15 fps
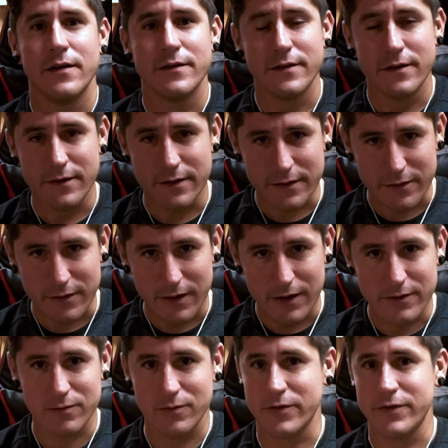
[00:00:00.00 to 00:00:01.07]
Jesus
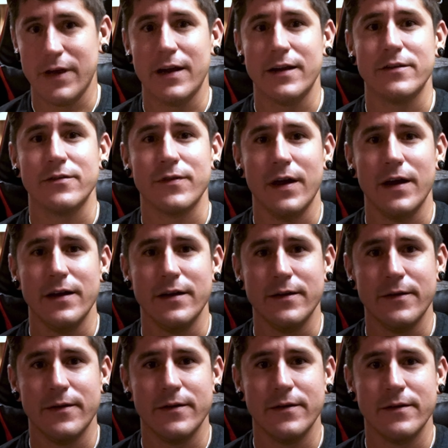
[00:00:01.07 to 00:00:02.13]
Christ will satisfy.
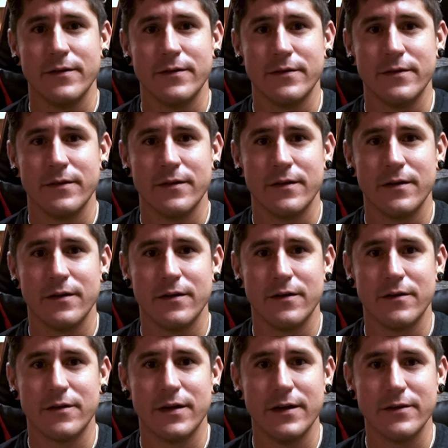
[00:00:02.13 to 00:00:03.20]

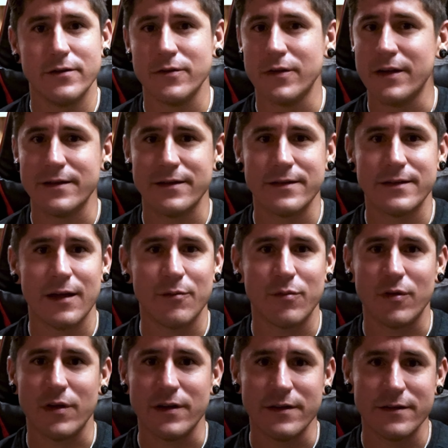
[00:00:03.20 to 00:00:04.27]
All right, so that's step
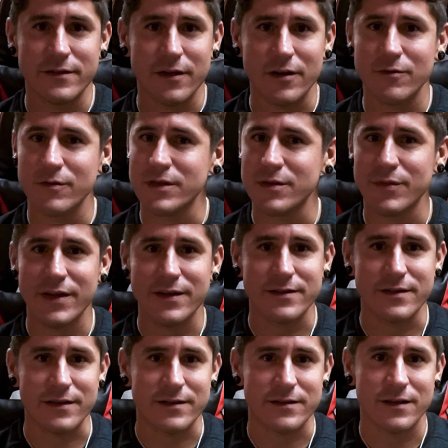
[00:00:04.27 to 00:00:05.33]
one, starting with the
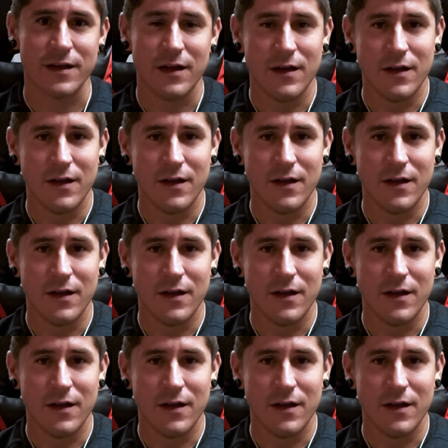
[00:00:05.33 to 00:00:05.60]
basics.